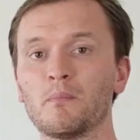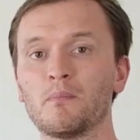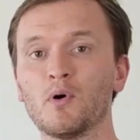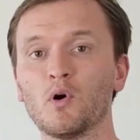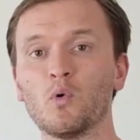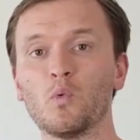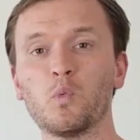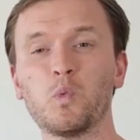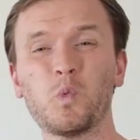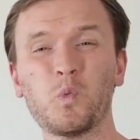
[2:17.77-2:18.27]

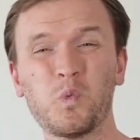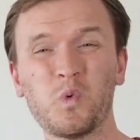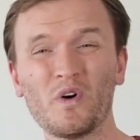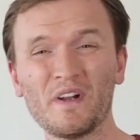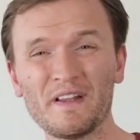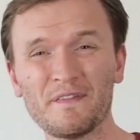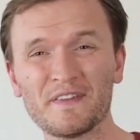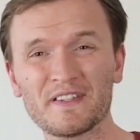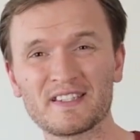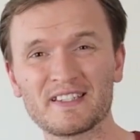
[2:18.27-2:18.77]
But
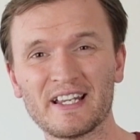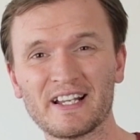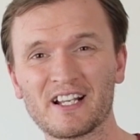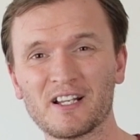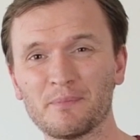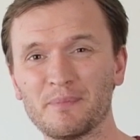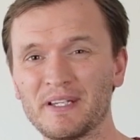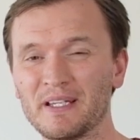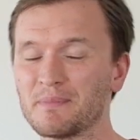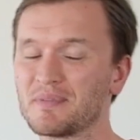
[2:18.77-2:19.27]
what if the stack
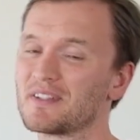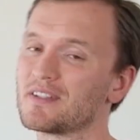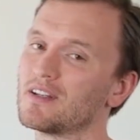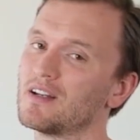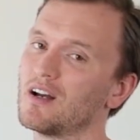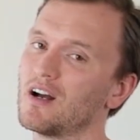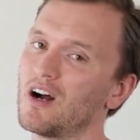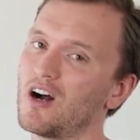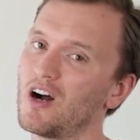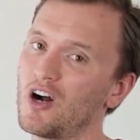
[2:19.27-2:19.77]
of bibs
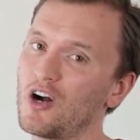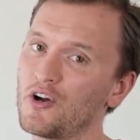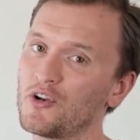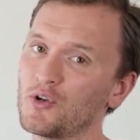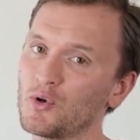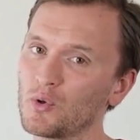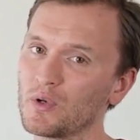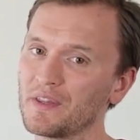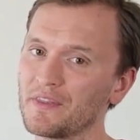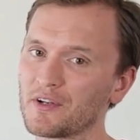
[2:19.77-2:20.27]
aren't
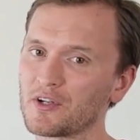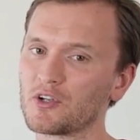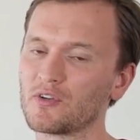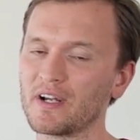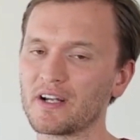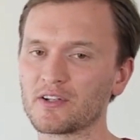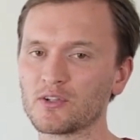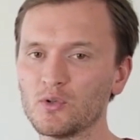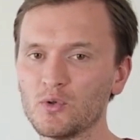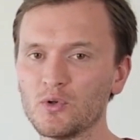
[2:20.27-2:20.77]
all in the
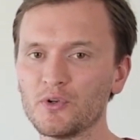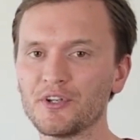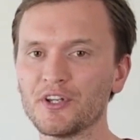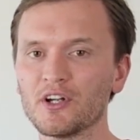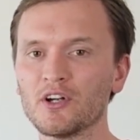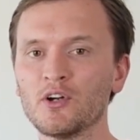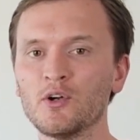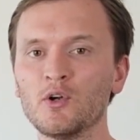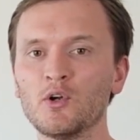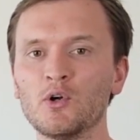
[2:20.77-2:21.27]
correct
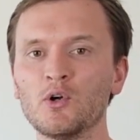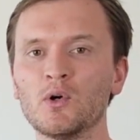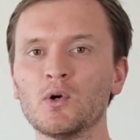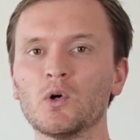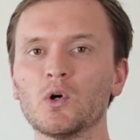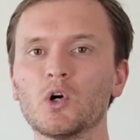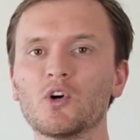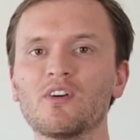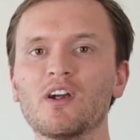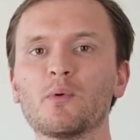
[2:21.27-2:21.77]
order,
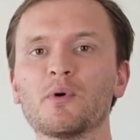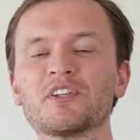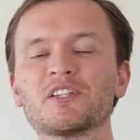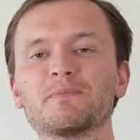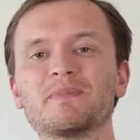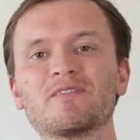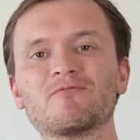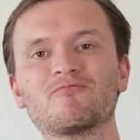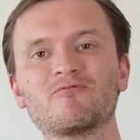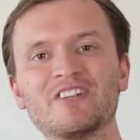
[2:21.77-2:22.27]
or I want to
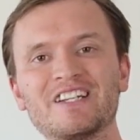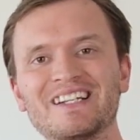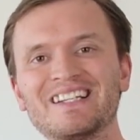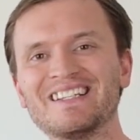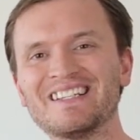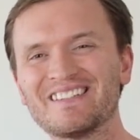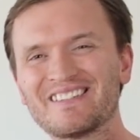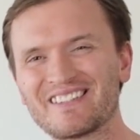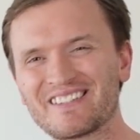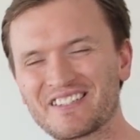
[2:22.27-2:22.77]
be
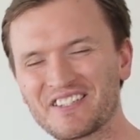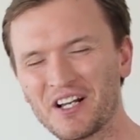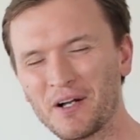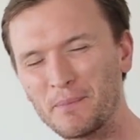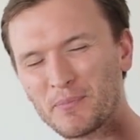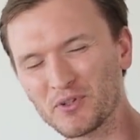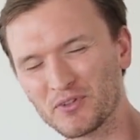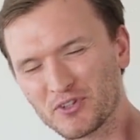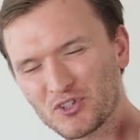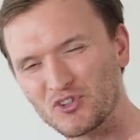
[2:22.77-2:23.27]
really
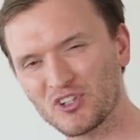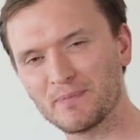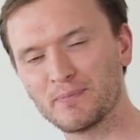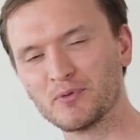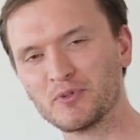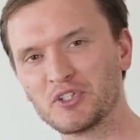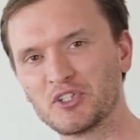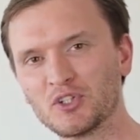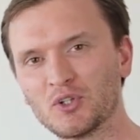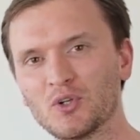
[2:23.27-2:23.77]
double
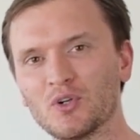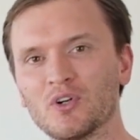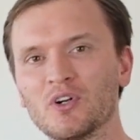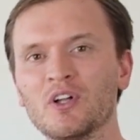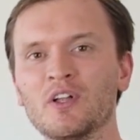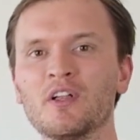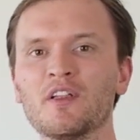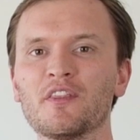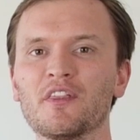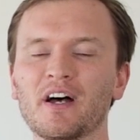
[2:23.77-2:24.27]
triple
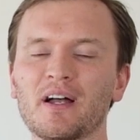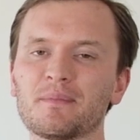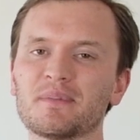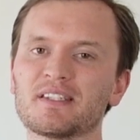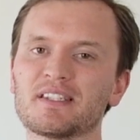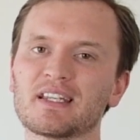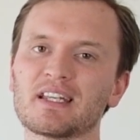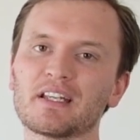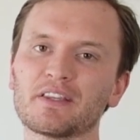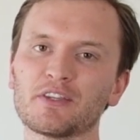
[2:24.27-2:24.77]
sure that I'm
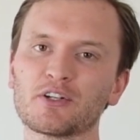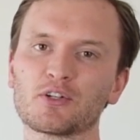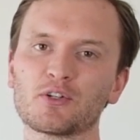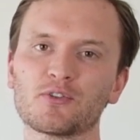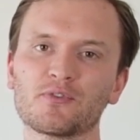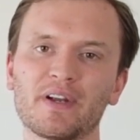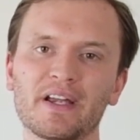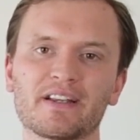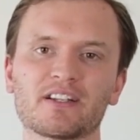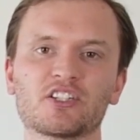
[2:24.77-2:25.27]
sticking the
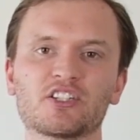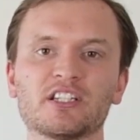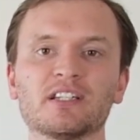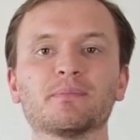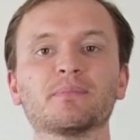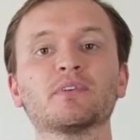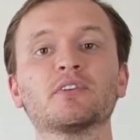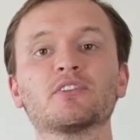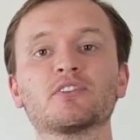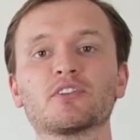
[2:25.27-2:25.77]
correct
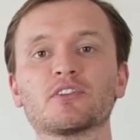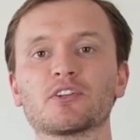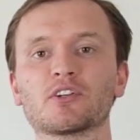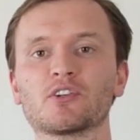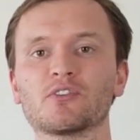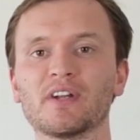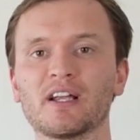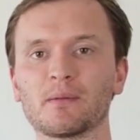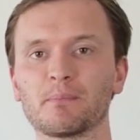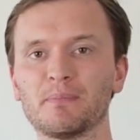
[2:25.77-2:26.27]
chip to the
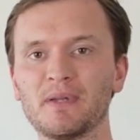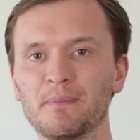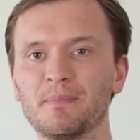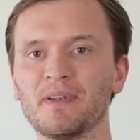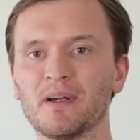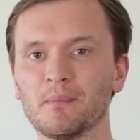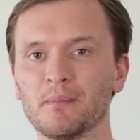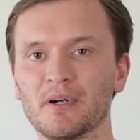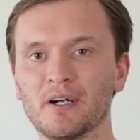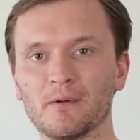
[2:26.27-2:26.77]
correct bib
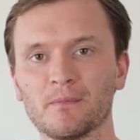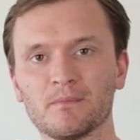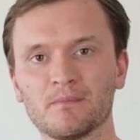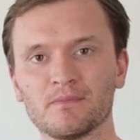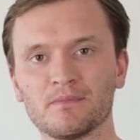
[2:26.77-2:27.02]
number?